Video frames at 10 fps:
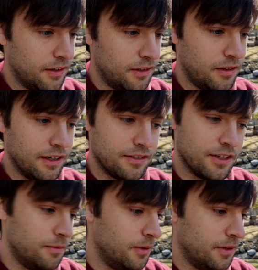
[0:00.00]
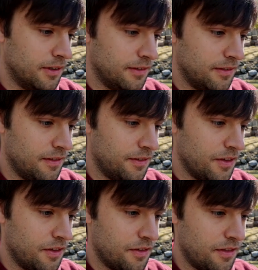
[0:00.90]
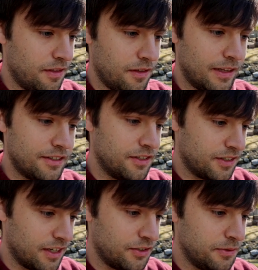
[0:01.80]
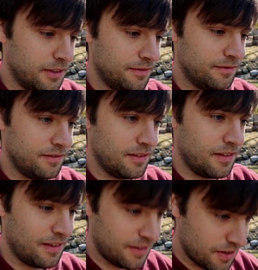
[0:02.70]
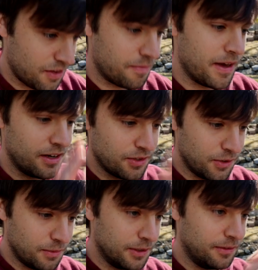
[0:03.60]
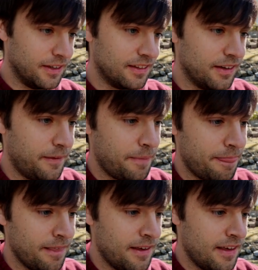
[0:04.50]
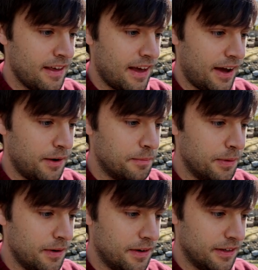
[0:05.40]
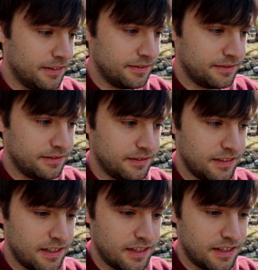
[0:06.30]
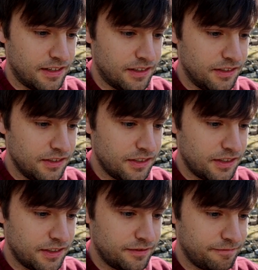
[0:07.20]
Oh, it's Alberta. No, that's Saskatchewan. This is Manitoba right there. Alberta is...